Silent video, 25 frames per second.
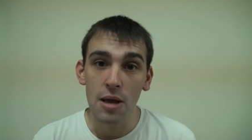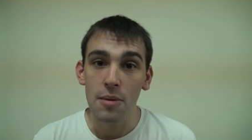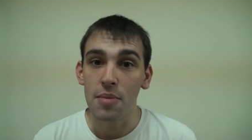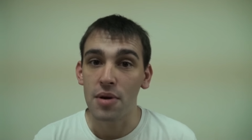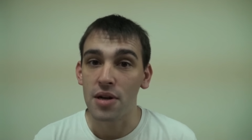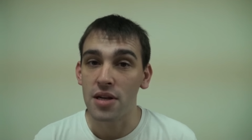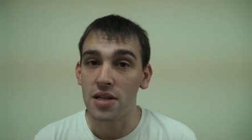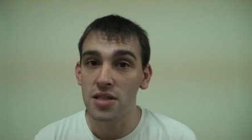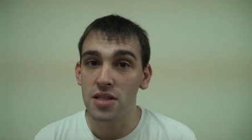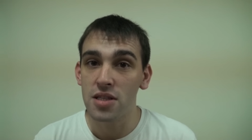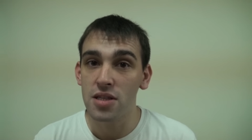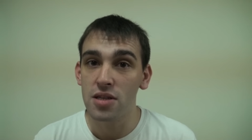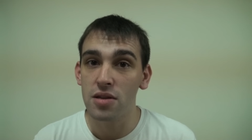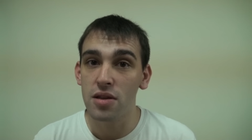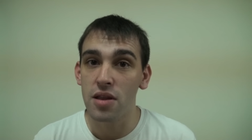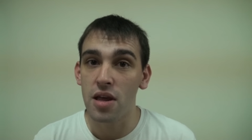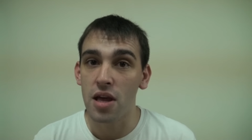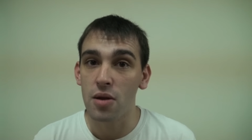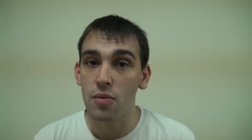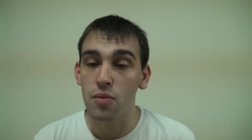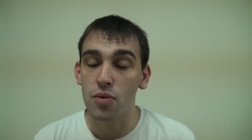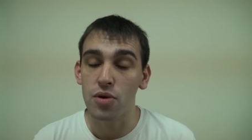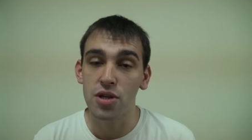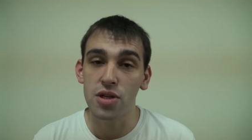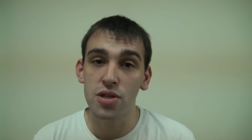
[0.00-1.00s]
but until
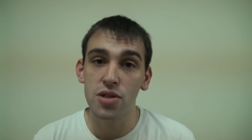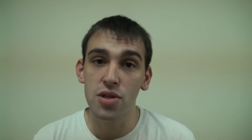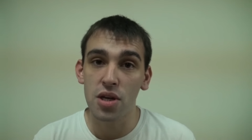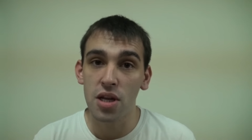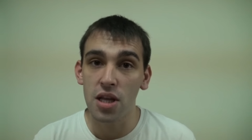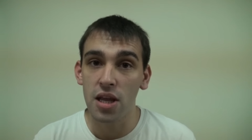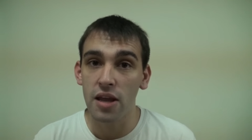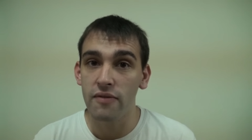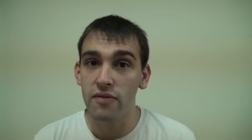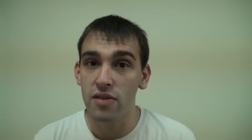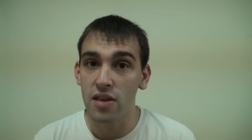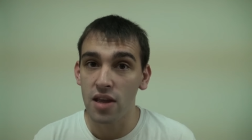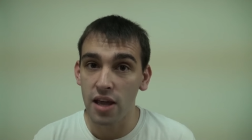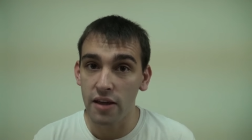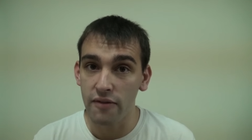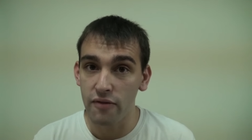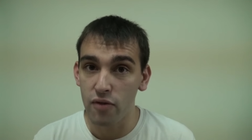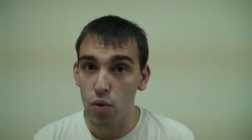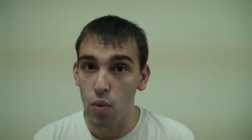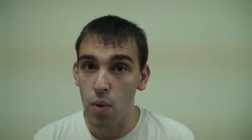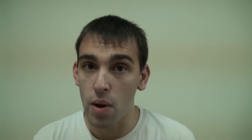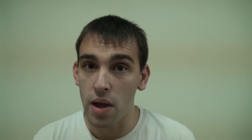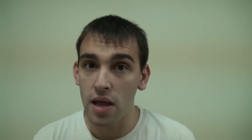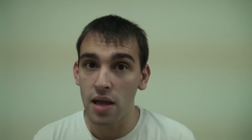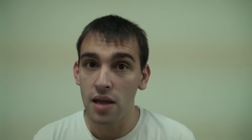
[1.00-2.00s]
then, we're just going to give the
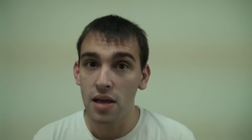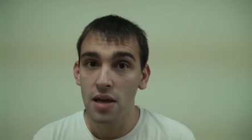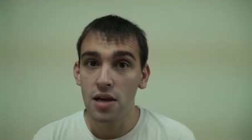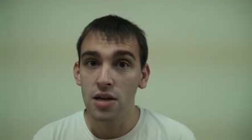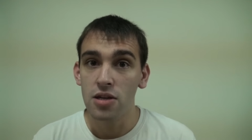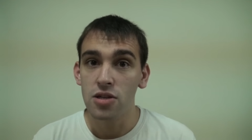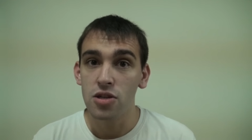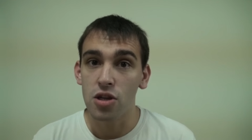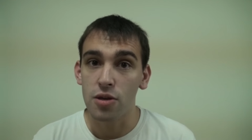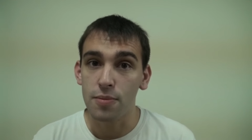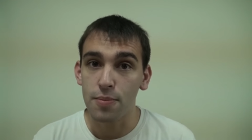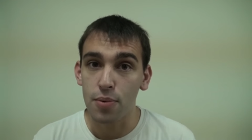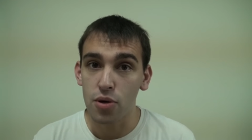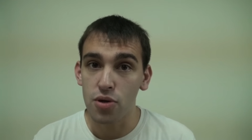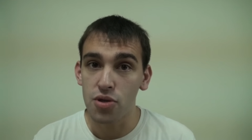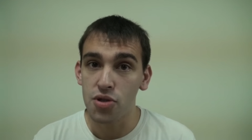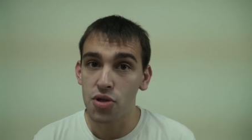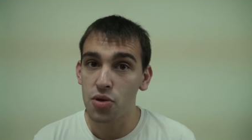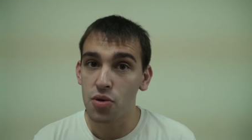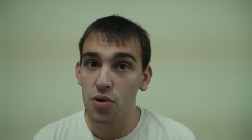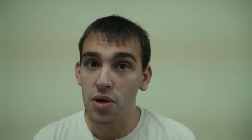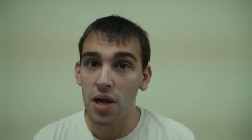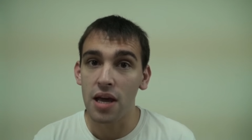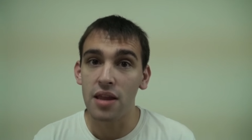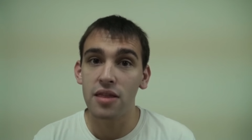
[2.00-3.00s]
giveaway to the
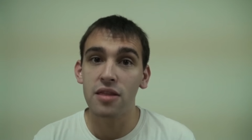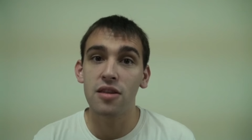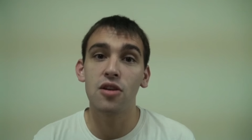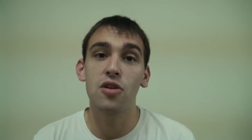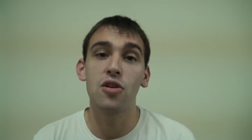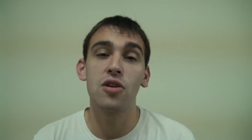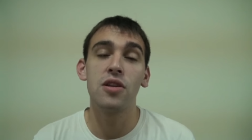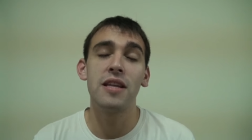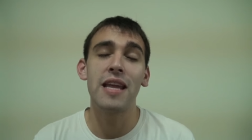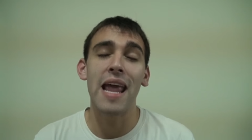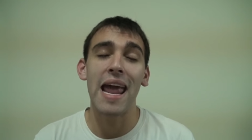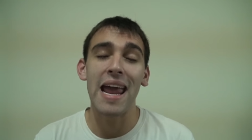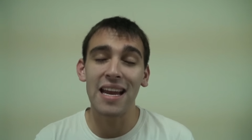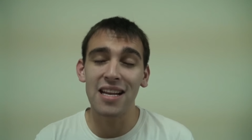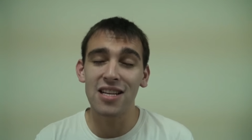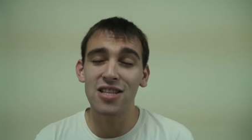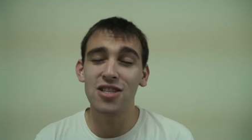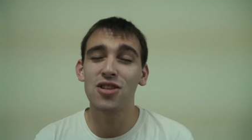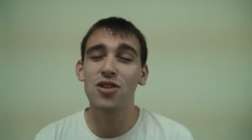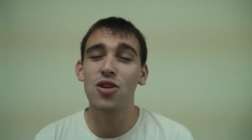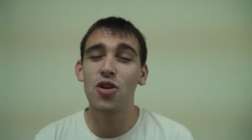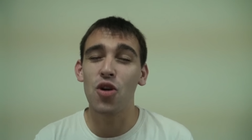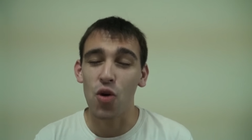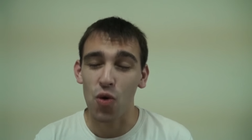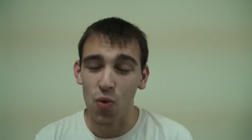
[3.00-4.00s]
person who got the
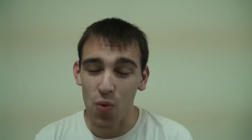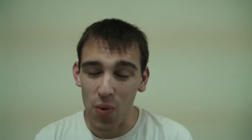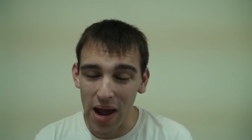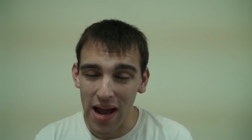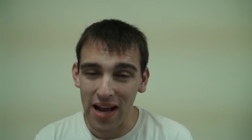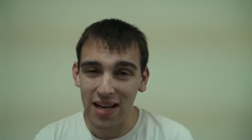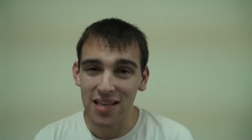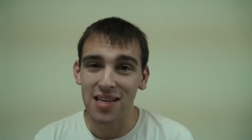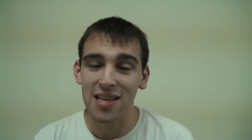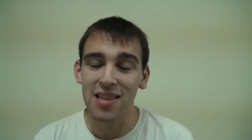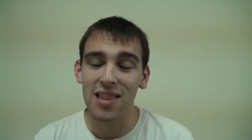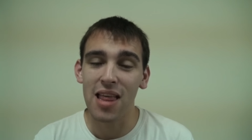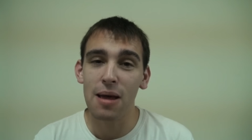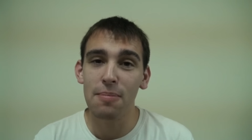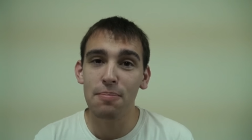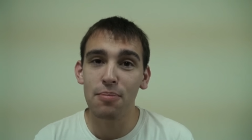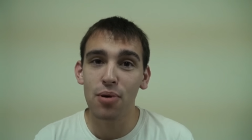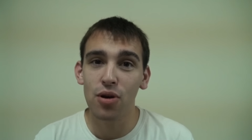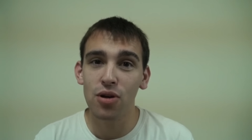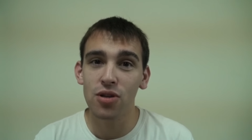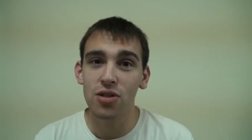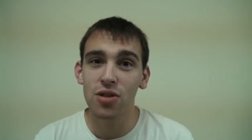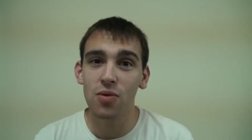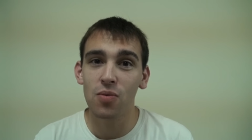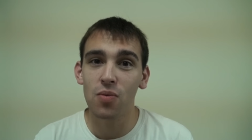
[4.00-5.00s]
date correct. And that
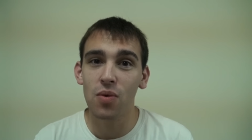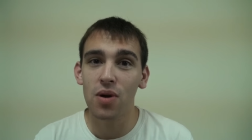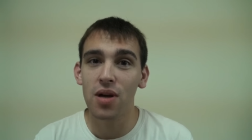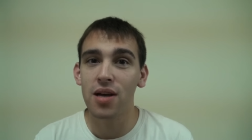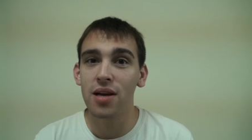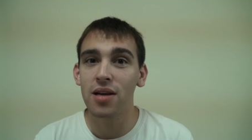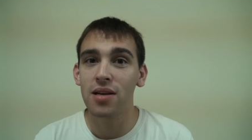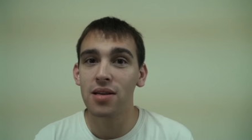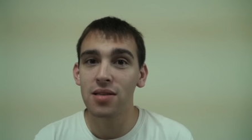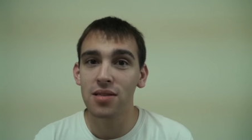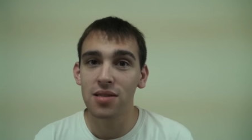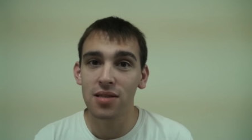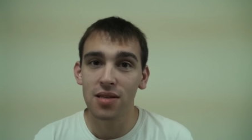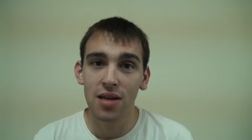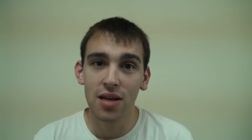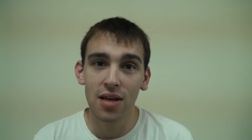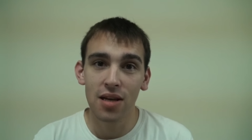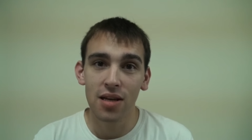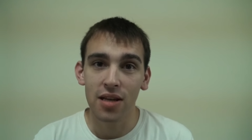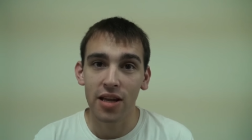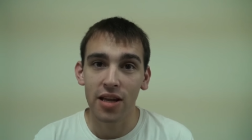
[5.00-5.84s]
person was,